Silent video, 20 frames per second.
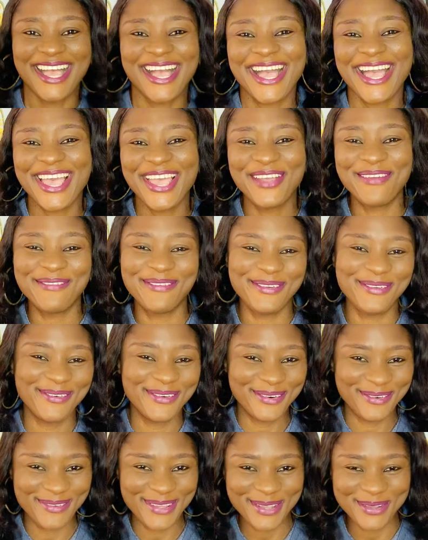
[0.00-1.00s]
Hi
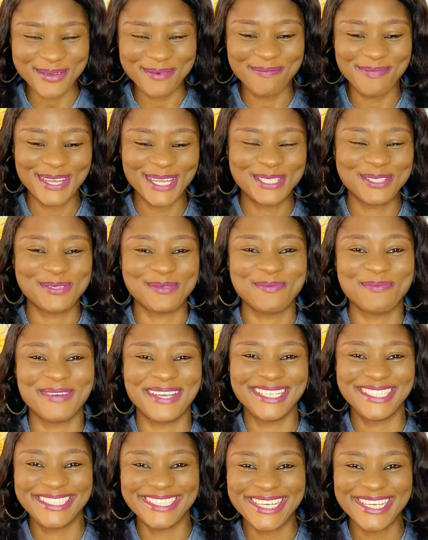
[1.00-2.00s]
everyone, welcome back to
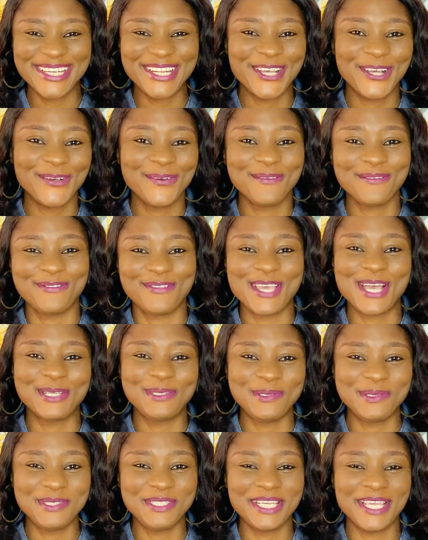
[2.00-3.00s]
my channel. If you are
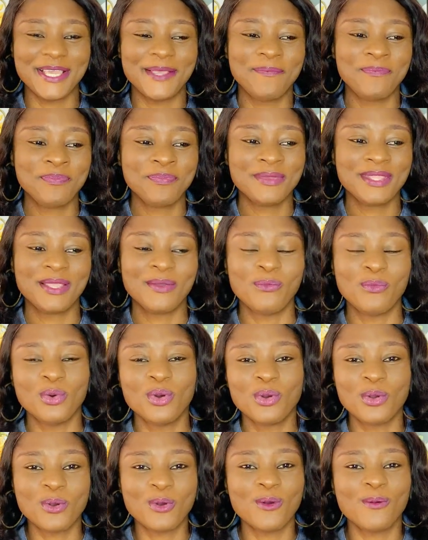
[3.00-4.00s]
new here,
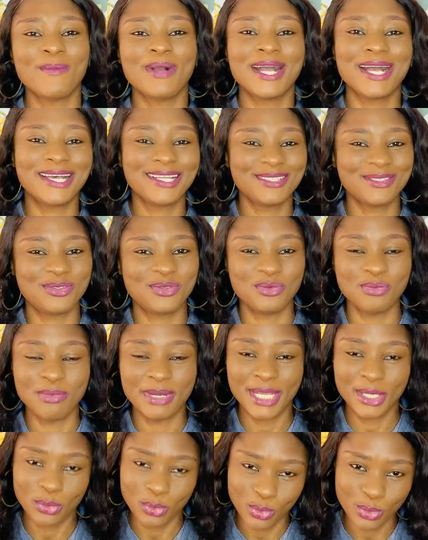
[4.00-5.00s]
welcome, and to
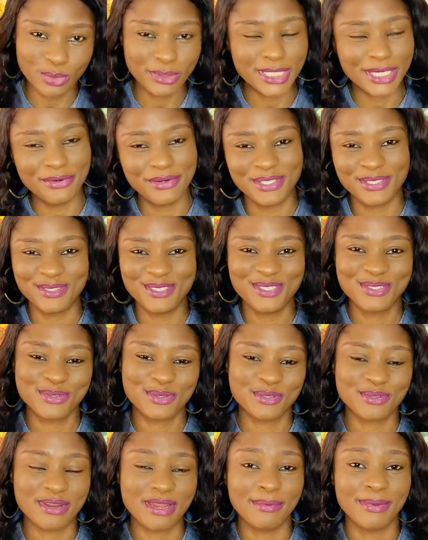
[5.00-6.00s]
my old and returning
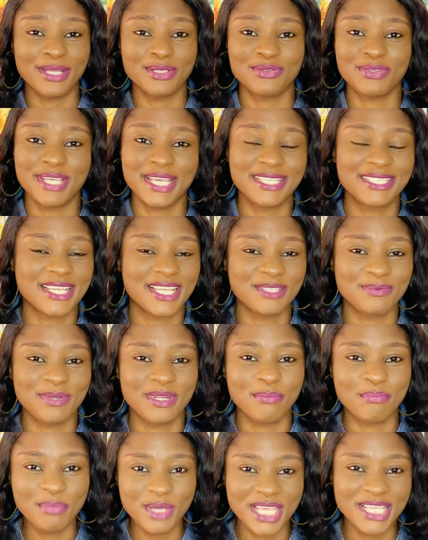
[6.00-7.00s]
subscribers, you guys has
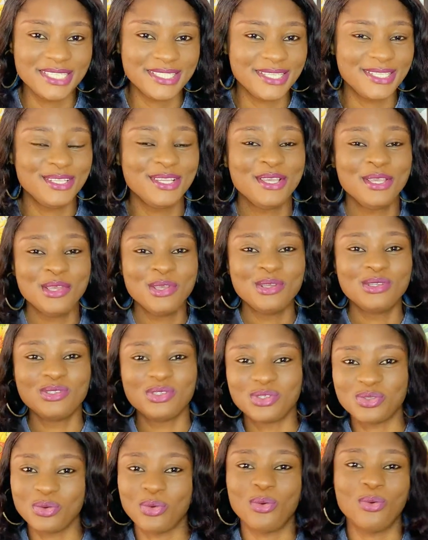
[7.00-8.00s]
been amazing.
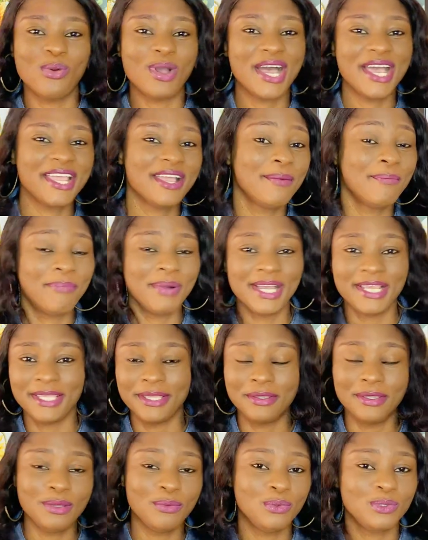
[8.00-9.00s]
So I am back
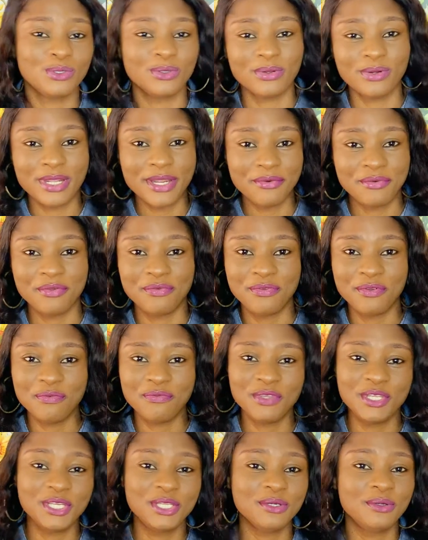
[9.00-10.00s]
again with another review
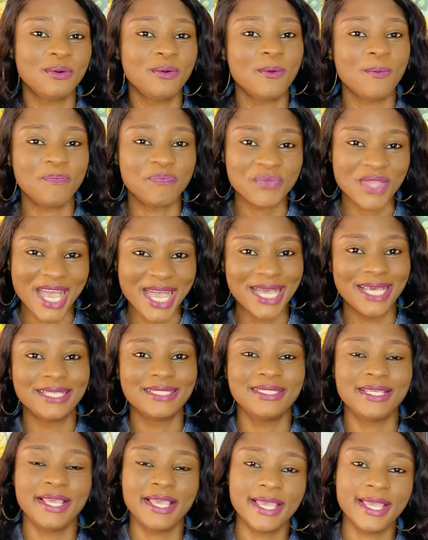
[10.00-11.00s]
video,
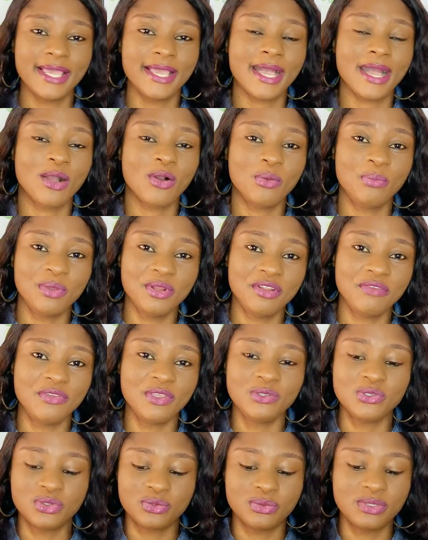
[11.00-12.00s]
and the hair I'll be
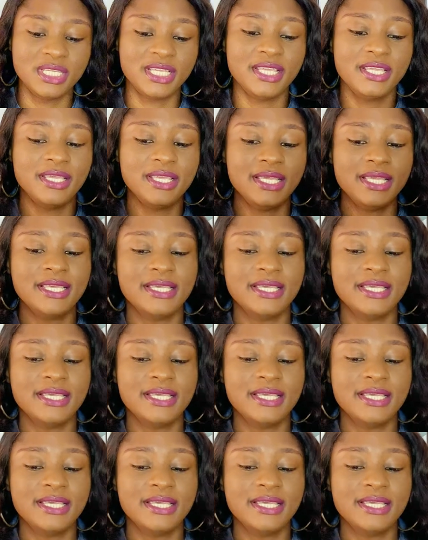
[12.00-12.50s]
doing today